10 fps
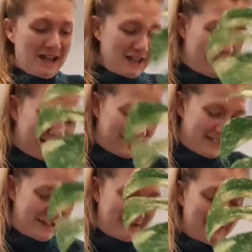The
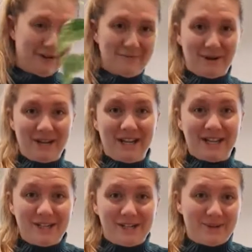idea of breaking
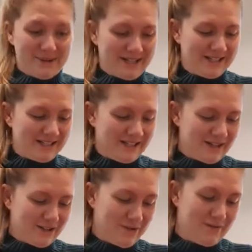Tarquin is like,
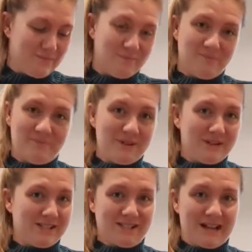I'd rather
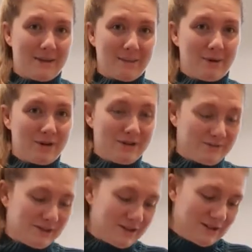snap the
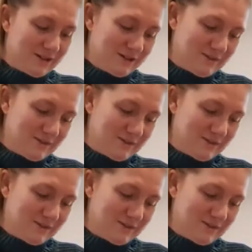pot than